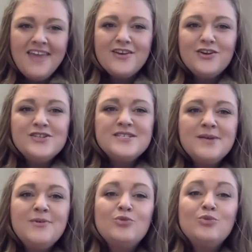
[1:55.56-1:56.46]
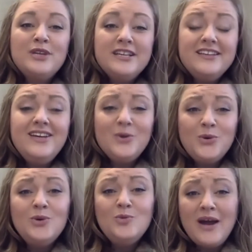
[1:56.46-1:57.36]
There are some really
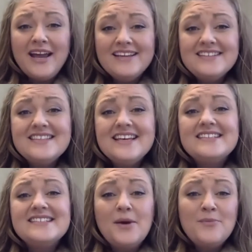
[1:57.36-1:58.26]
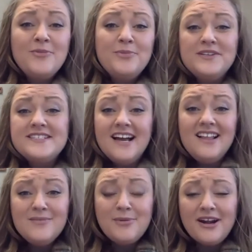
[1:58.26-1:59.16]
cool ways that some people
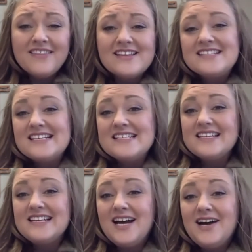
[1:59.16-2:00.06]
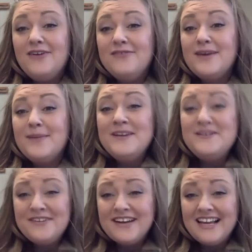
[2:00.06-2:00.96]
celebrate the season of
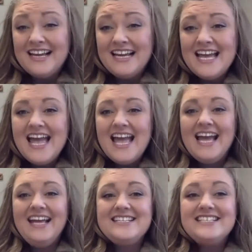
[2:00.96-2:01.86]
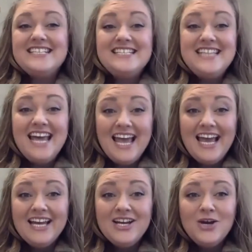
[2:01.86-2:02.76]
Epiphany, and today